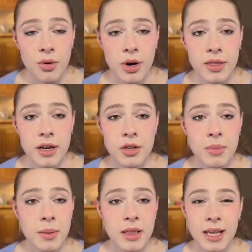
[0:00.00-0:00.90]
or that
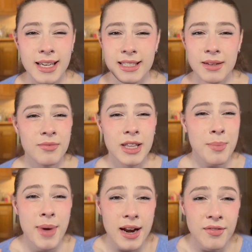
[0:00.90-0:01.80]
you maybe think isn't
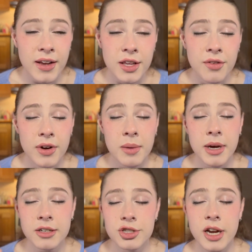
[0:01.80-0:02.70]
really benefiting you very
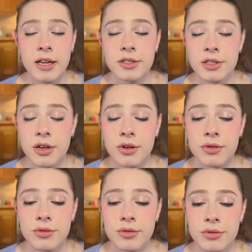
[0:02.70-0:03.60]
much. And
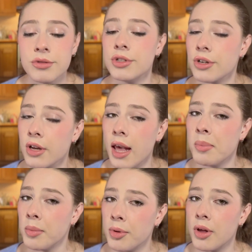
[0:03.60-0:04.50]
so you're
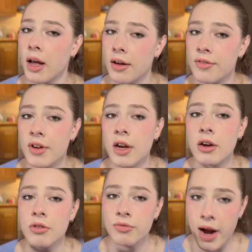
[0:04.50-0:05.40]
capable of
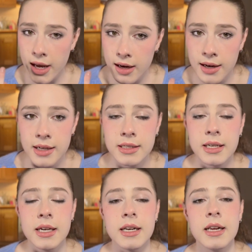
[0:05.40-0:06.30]

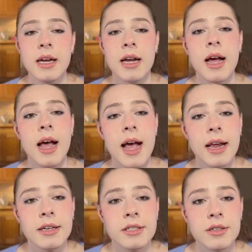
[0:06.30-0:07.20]
recognizing it
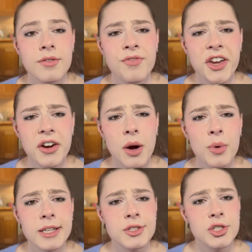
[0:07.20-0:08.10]
and figuring
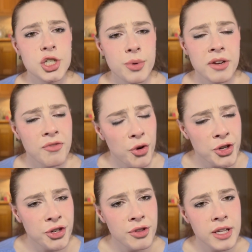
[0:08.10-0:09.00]
out what it's doing
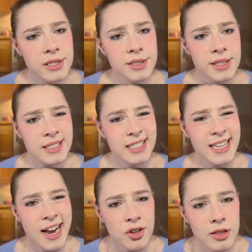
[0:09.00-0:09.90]
for you, this
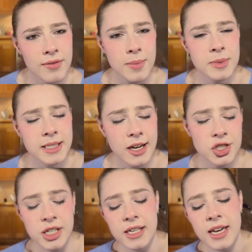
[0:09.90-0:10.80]
cycle of
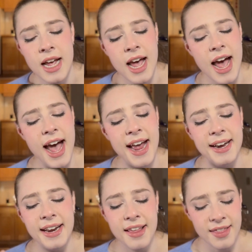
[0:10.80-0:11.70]
obsession,
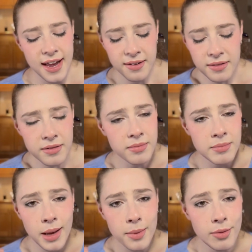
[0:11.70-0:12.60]
and then
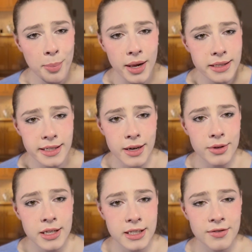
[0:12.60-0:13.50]
maybe replacing
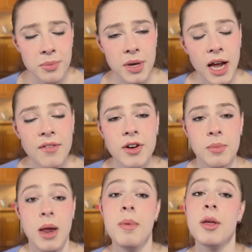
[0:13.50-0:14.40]
it with a different
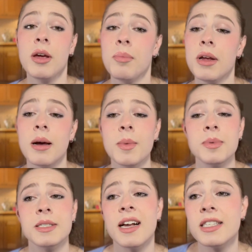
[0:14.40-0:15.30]
behavior. Maybe you can become
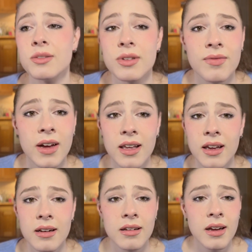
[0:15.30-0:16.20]
obsessed with
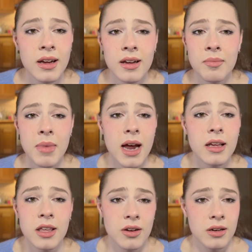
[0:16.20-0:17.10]
fucking
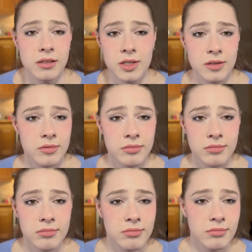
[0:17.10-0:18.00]
manicures
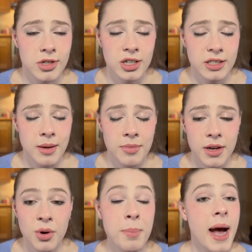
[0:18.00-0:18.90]
or
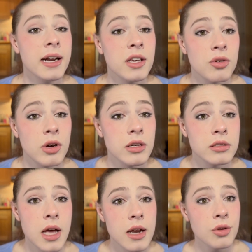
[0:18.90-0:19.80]
something, or
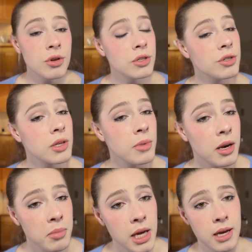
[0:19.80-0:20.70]
pedicures, and you could do them
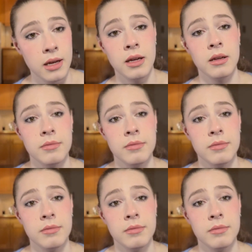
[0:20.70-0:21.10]
on me.